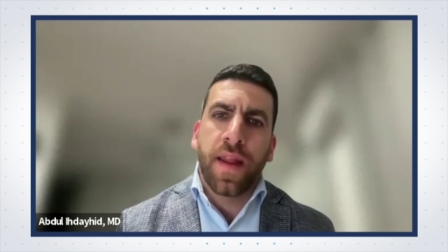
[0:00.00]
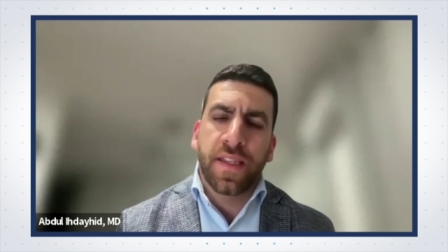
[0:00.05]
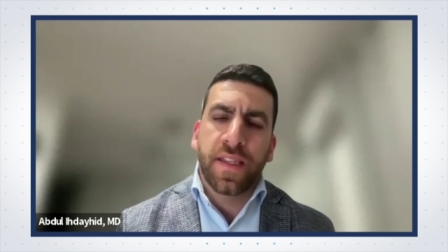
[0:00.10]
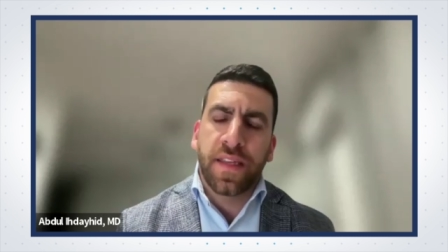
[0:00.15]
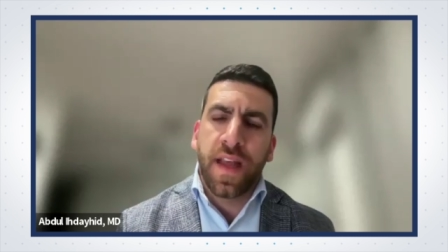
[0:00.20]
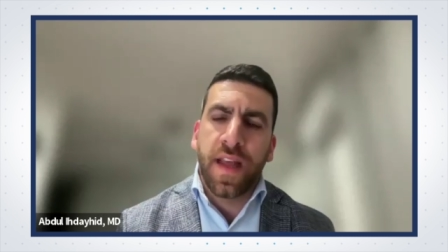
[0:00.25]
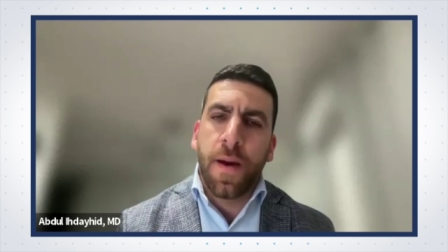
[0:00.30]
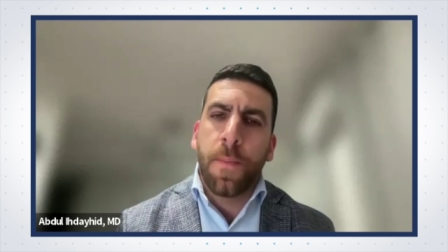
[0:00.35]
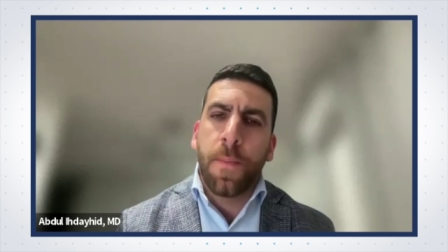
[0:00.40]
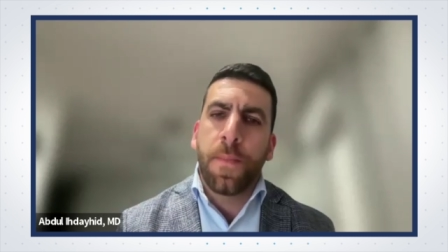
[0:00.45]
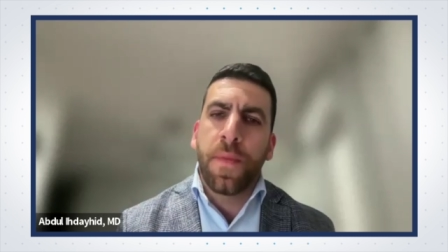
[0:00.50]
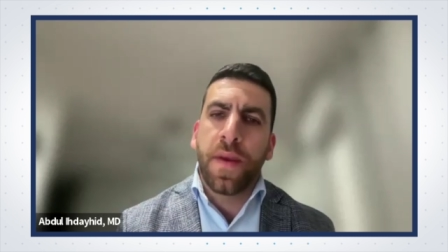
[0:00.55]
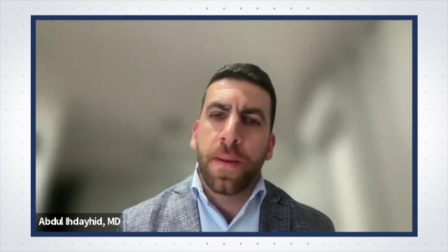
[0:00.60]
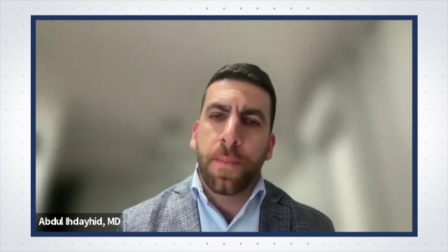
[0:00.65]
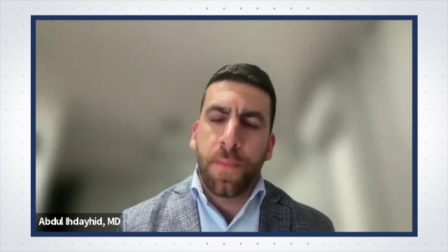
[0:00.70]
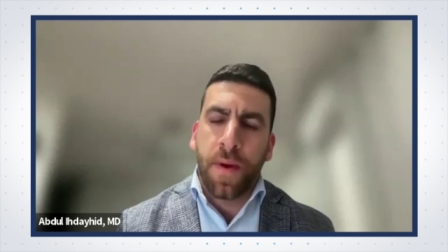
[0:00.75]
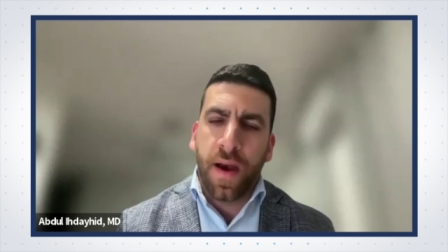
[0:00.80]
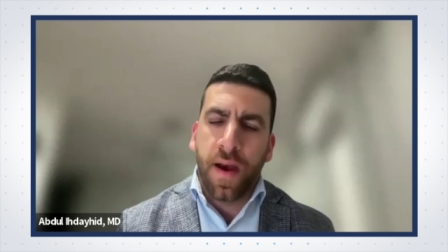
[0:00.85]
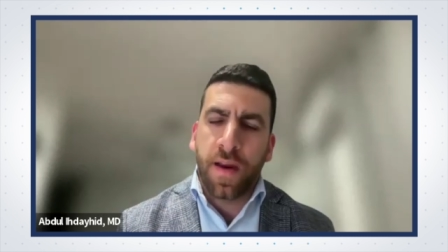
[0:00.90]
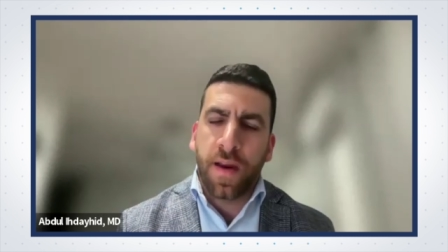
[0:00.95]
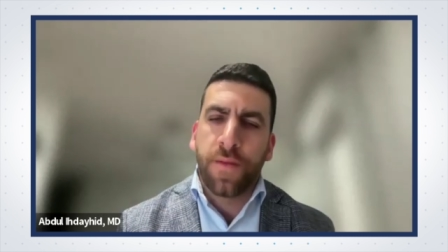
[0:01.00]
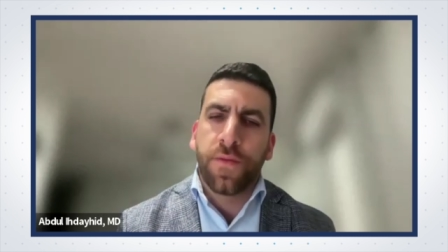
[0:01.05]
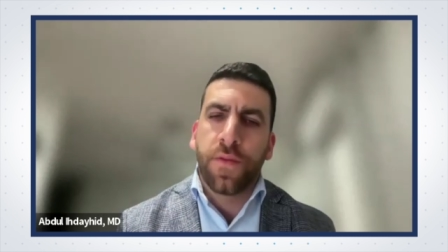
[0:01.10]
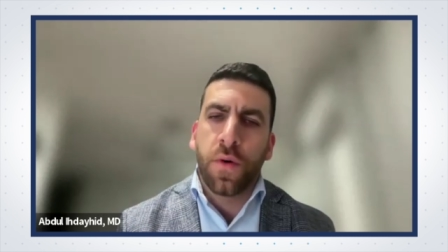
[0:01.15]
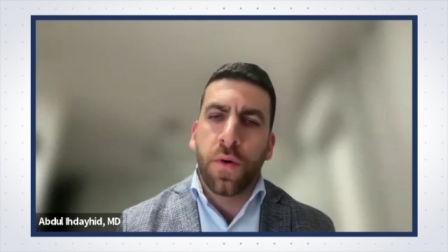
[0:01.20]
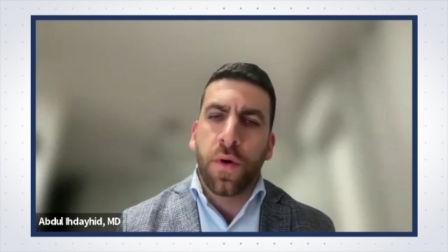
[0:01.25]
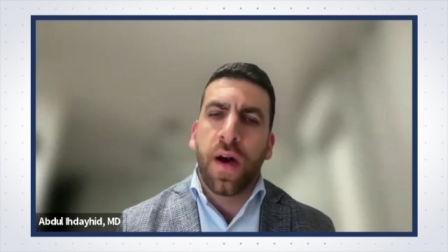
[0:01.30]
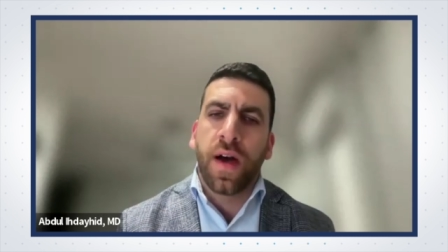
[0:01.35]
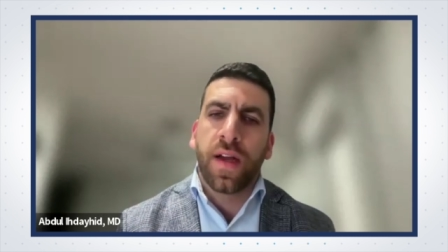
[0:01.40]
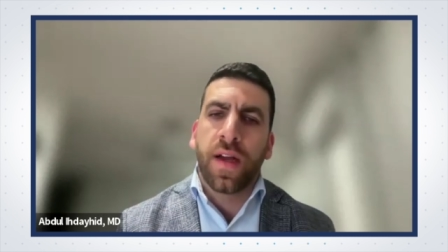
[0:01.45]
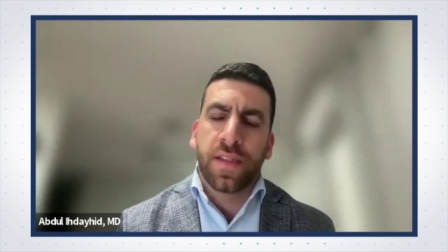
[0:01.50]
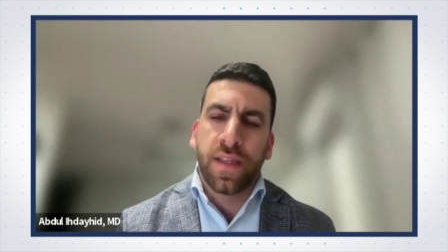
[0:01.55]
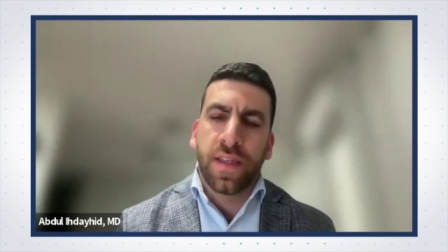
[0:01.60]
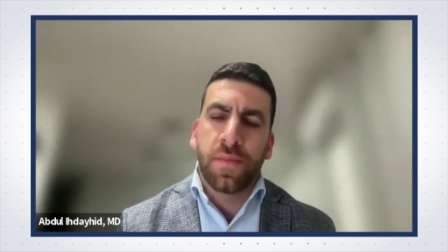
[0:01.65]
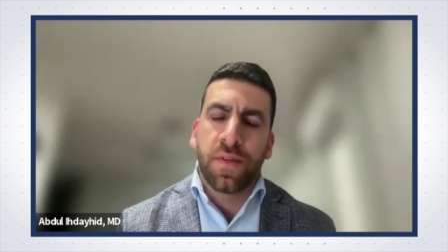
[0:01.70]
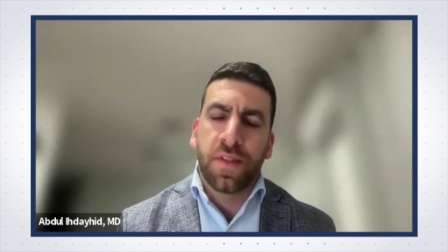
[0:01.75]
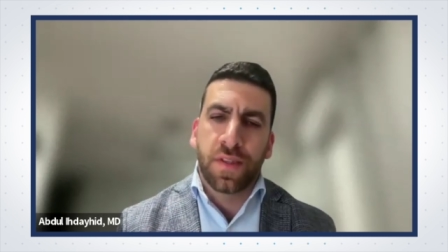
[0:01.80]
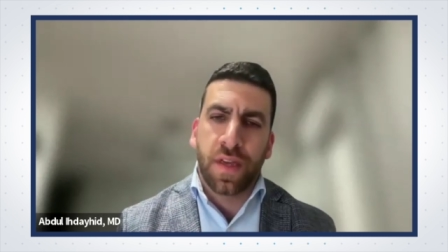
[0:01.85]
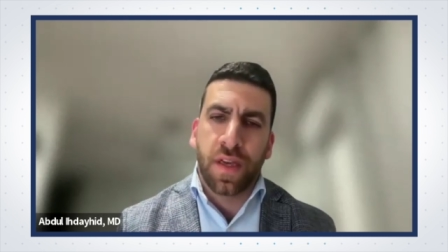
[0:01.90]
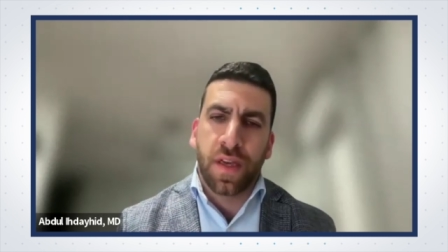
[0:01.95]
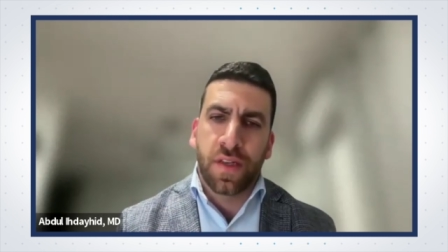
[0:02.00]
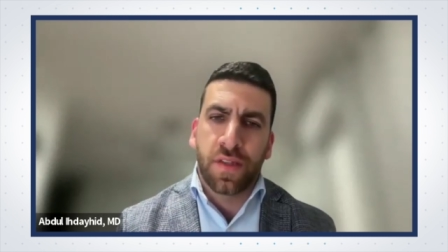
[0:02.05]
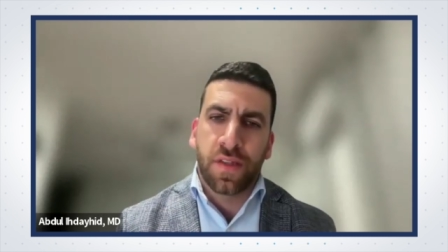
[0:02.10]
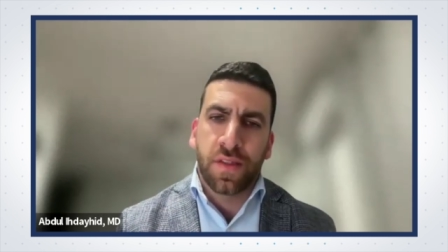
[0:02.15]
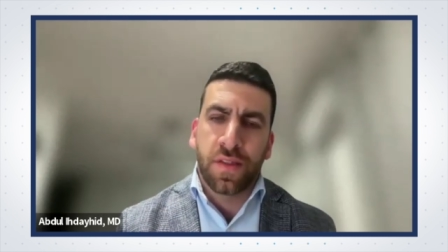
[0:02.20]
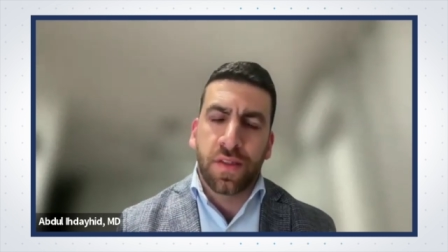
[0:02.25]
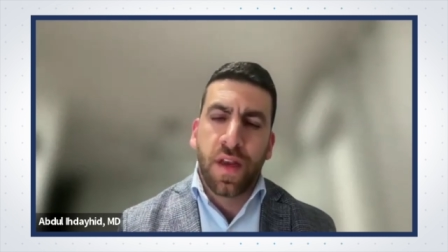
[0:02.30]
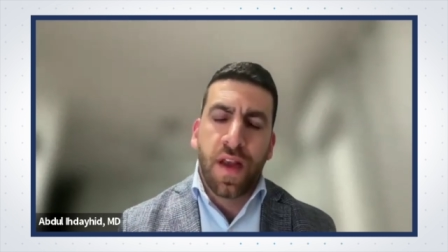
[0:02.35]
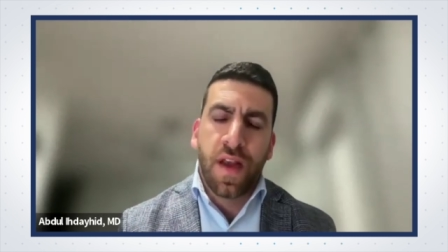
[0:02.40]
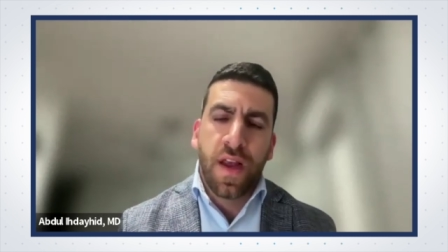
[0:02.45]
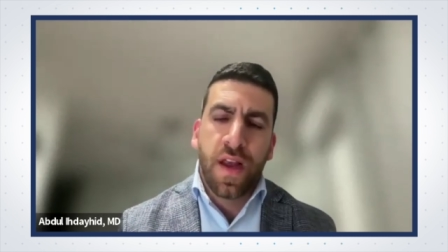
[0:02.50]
is now being part of your heart team discussions?